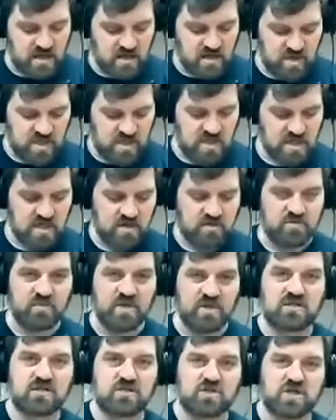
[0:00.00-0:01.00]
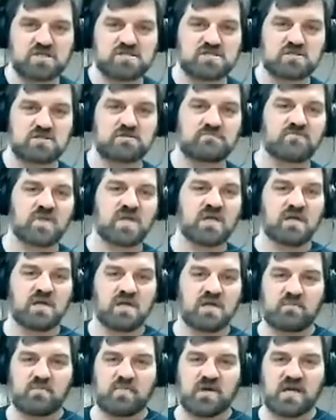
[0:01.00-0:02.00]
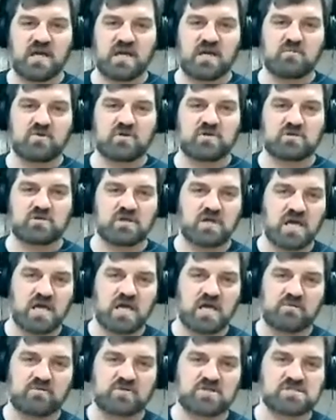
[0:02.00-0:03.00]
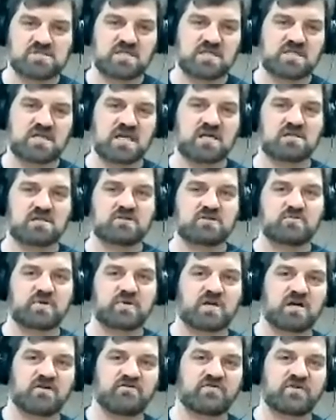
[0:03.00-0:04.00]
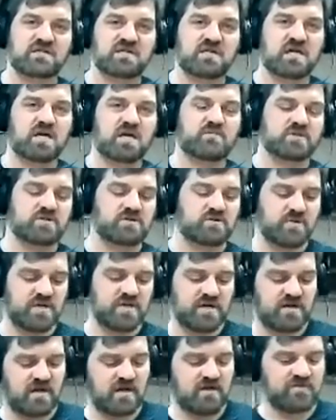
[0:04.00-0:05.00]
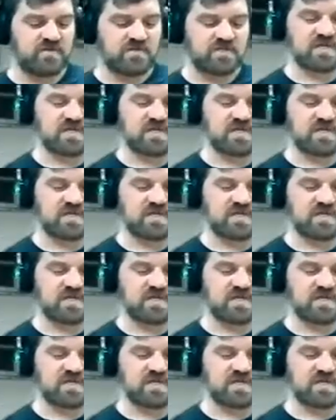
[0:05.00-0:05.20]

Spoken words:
come in here with my chisel and my hammer, and I'm just going to take a little bit off at a time, a little bit off at a